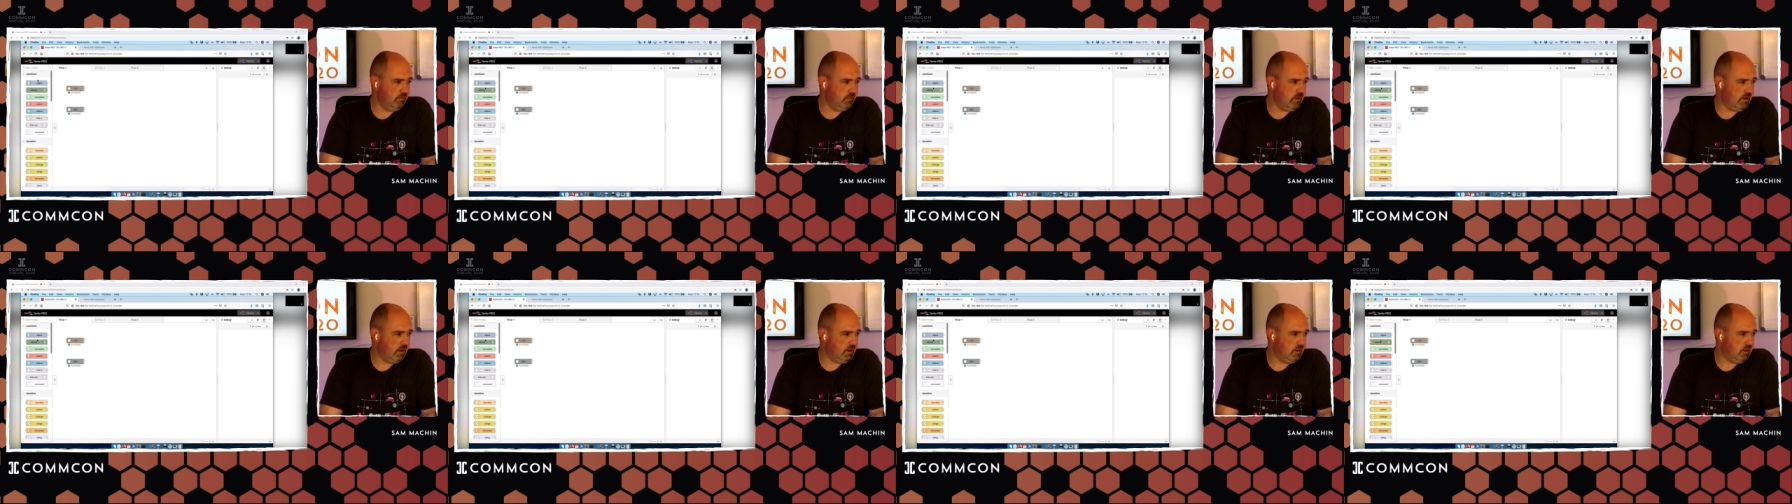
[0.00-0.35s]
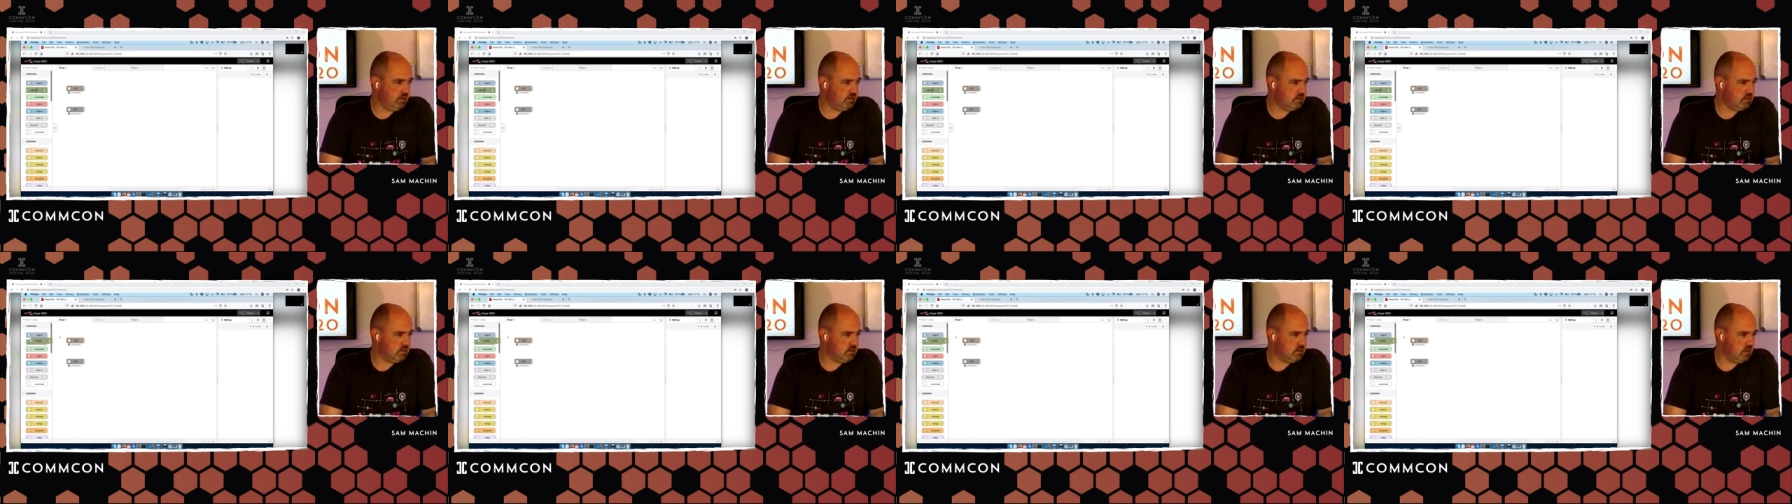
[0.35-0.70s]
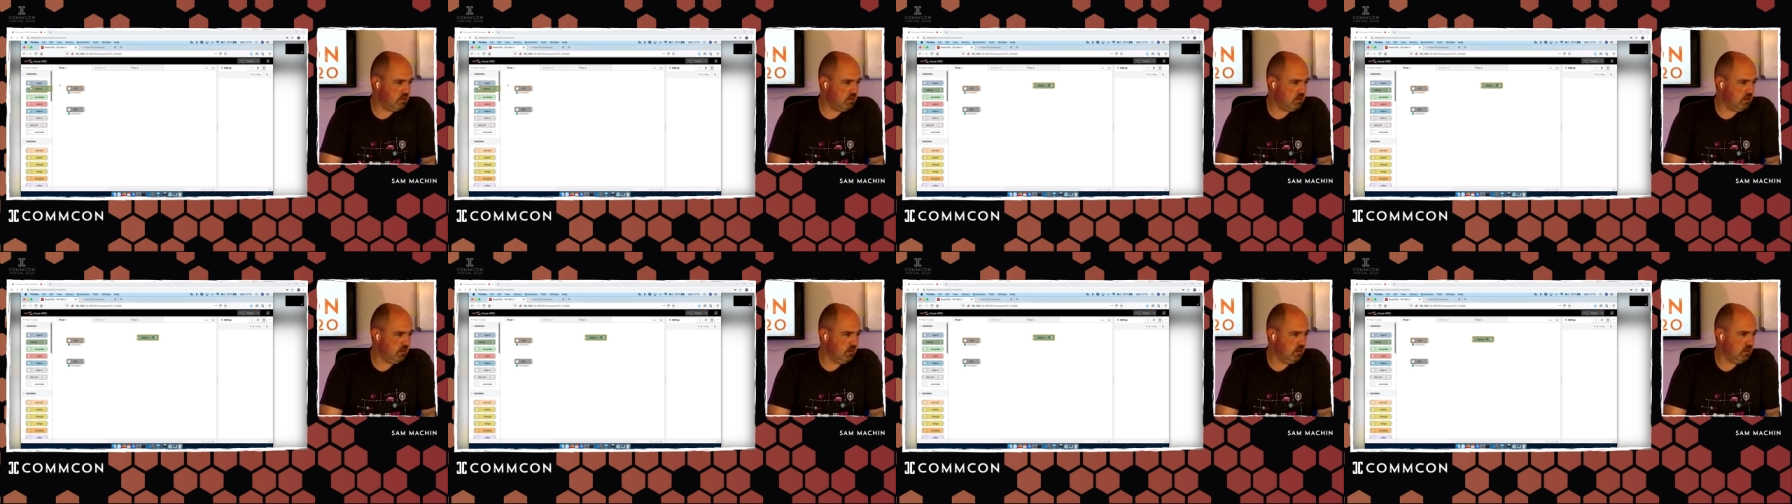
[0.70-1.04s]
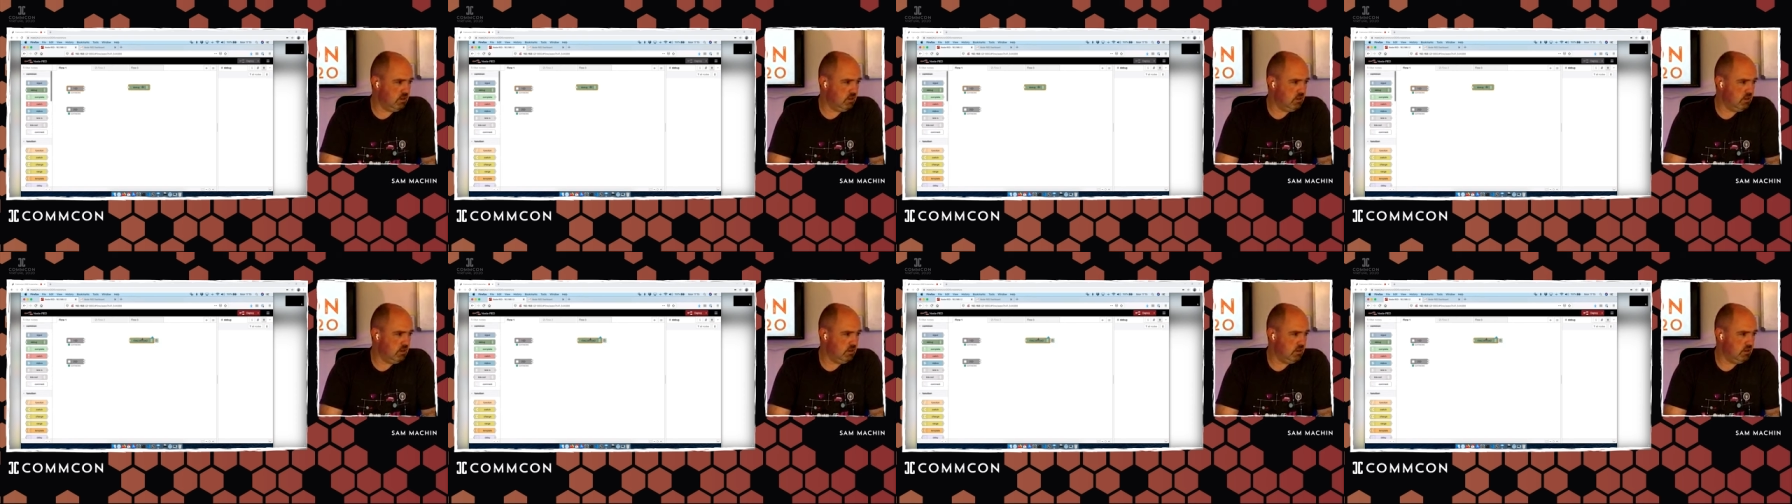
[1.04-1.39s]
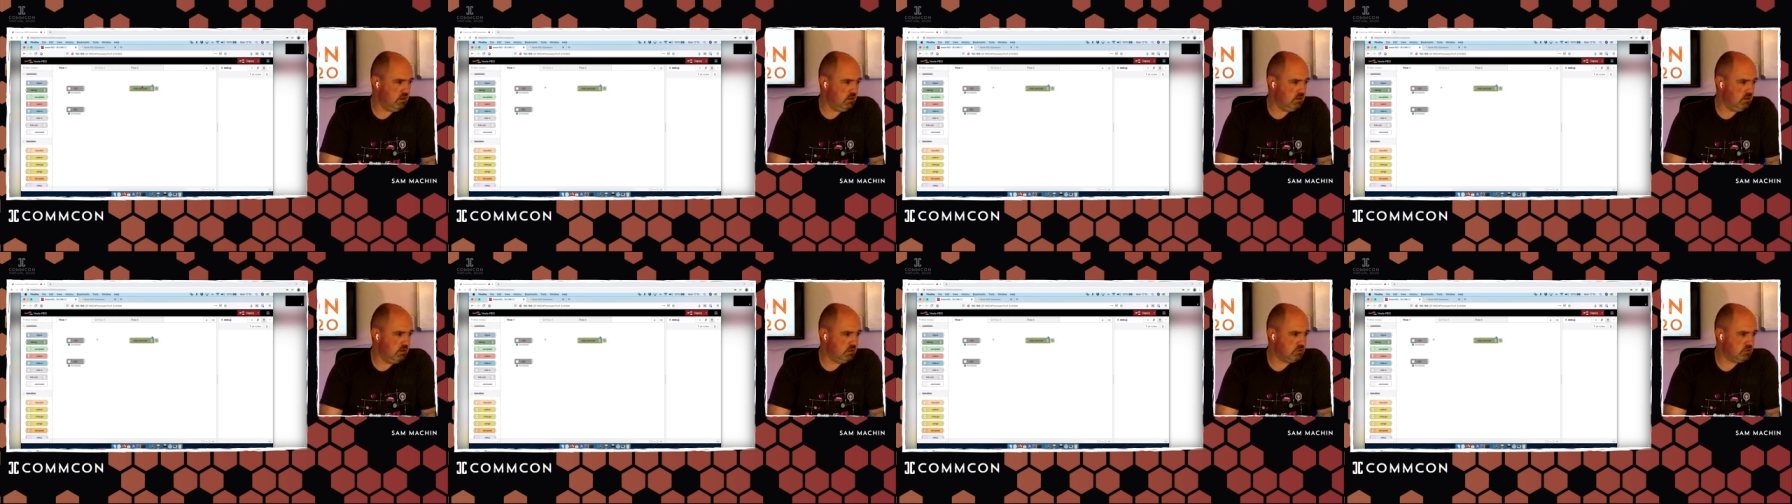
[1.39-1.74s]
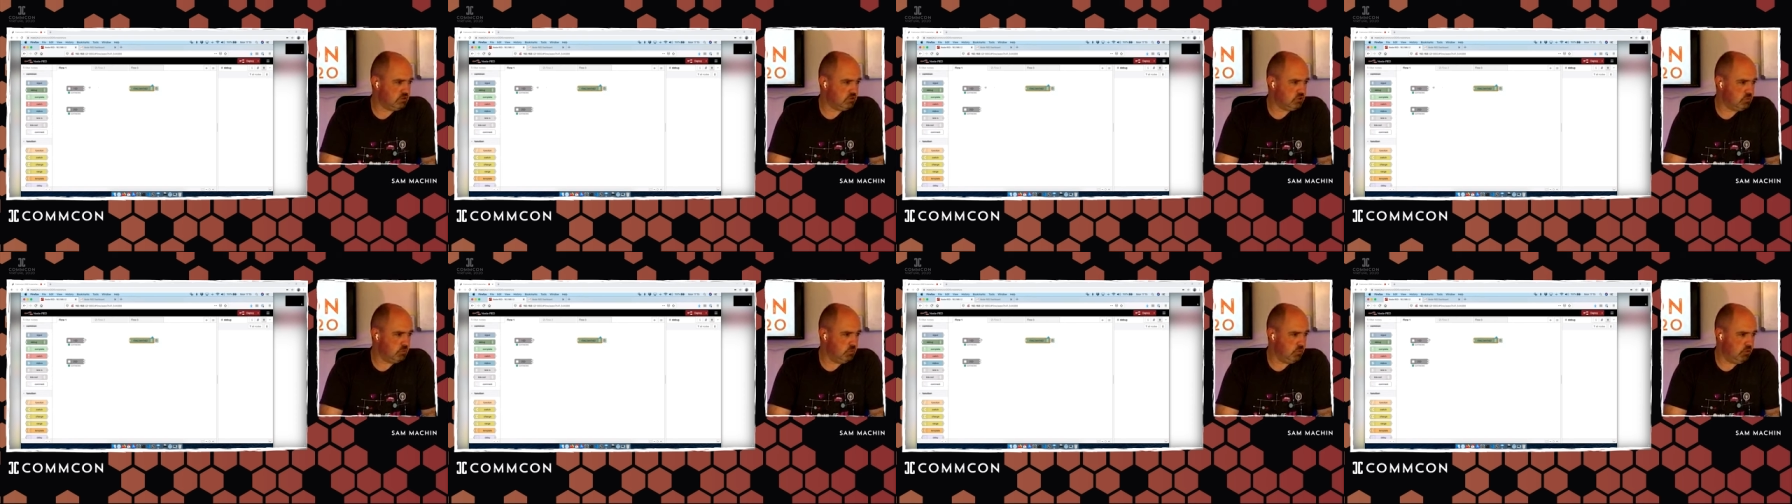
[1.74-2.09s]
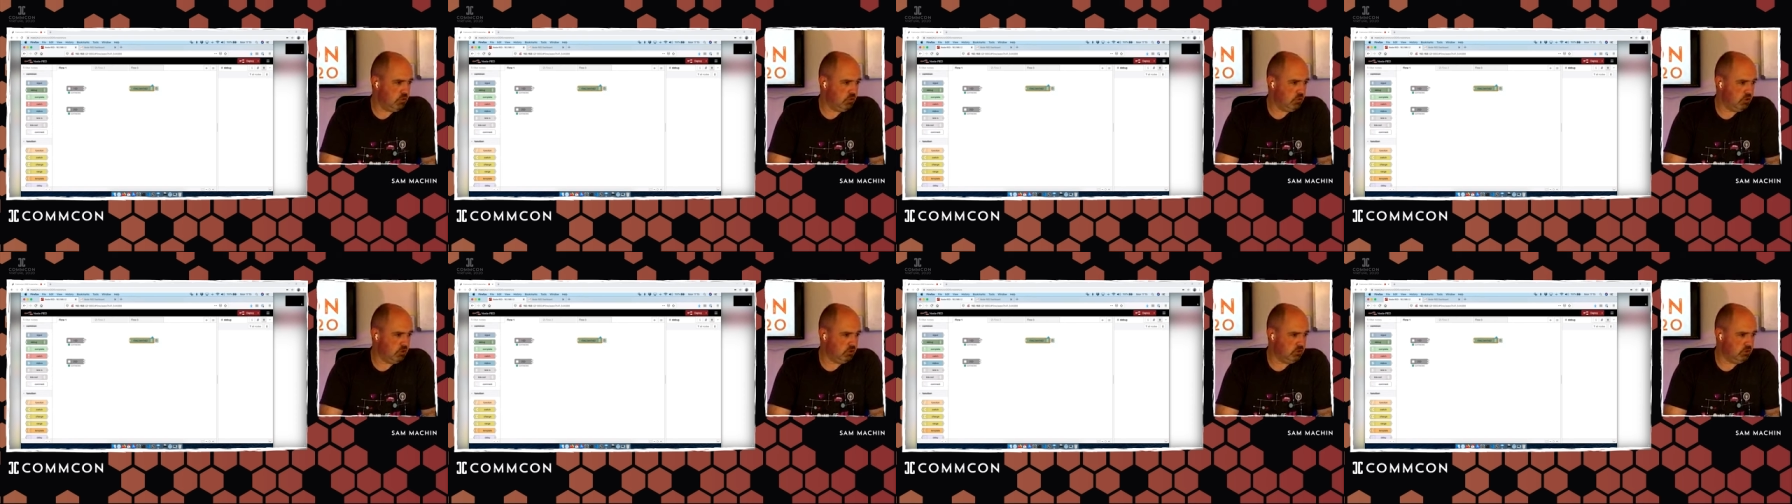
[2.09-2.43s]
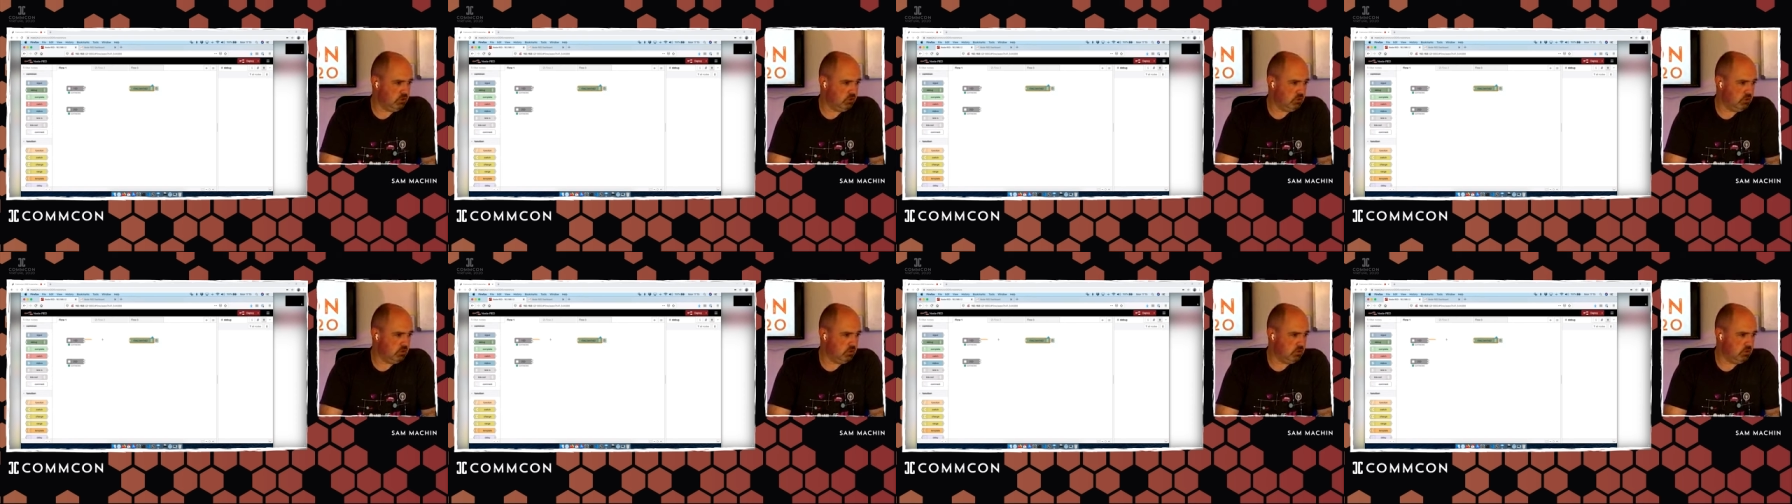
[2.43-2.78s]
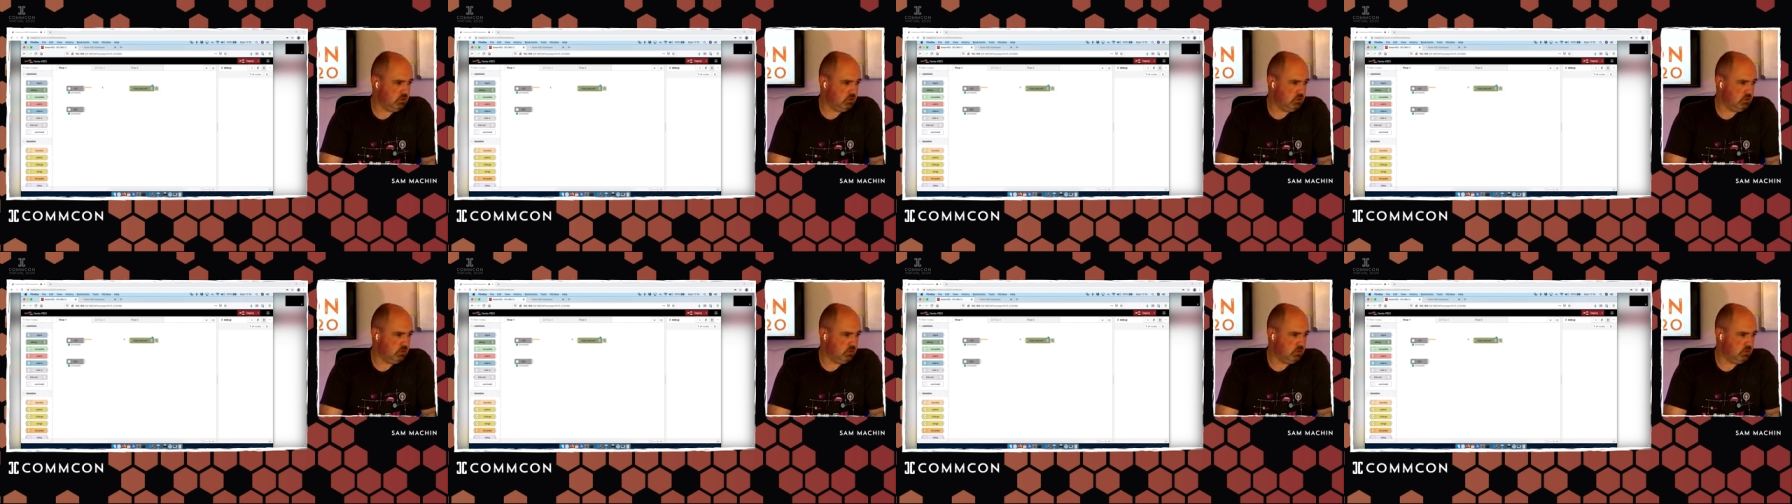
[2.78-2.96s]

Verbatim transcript: In fact, let's just put on